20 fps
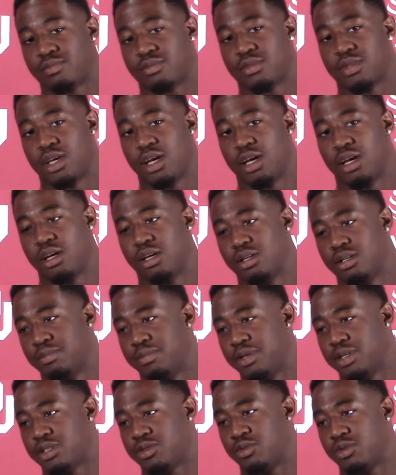Yeah, in the
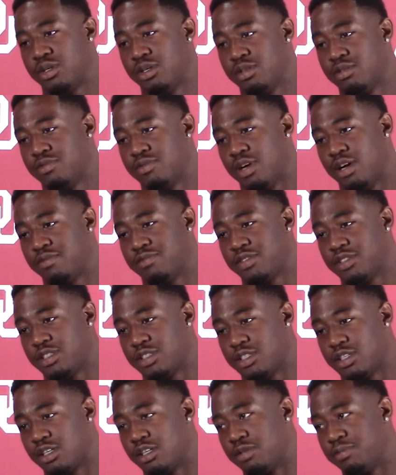Big 12, offenses
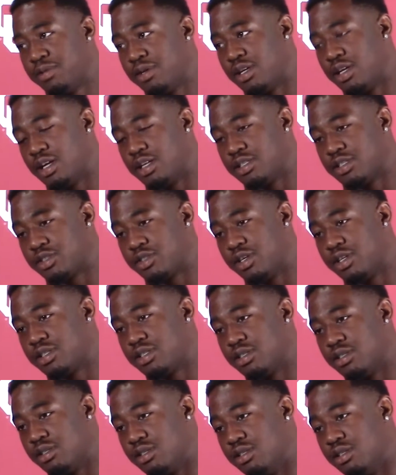are going to put a lot of stress
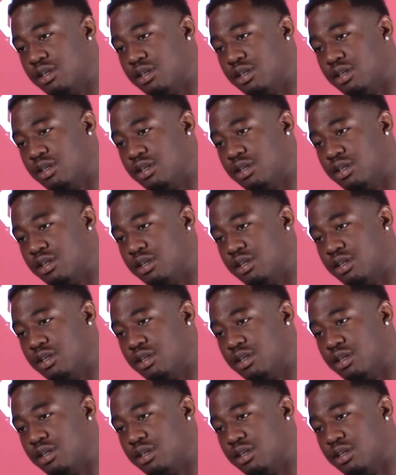on, your,